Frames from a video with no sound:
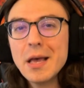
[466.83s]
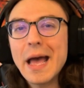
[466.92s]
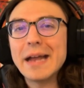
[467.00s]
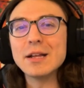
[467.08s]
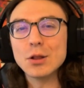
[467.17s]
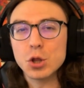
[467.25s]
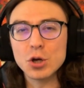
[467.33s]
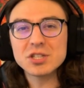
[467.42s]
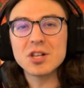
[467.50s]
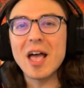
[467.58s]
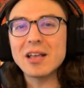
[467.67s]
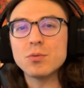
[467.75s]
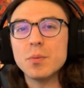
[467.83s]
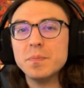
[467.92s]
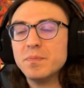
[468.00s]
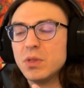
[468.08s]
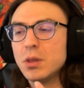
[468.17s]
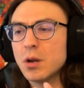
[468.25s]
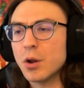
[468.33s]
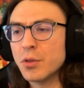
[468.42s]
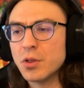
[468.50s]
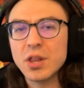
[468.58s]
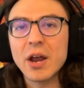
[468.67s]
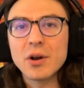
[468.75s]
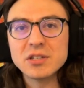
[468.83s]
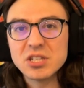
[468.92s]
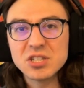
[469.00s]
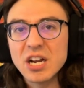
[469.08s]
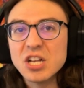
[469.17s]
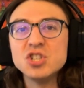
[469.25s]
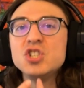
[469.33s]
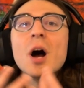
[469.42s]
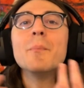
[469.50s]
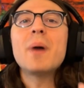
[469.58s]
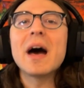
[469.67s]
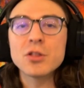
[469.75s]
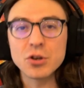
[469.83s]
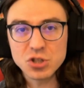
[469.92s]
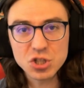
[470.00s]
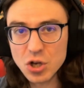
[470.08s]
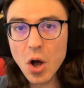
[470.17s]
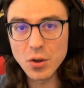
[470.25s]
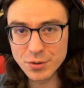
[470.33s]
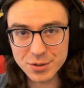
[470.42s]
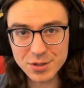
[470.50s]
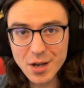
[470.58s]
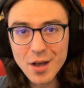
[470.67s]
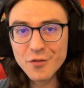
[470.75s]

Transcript: and it looks like the larynx is going to jump out of their skulls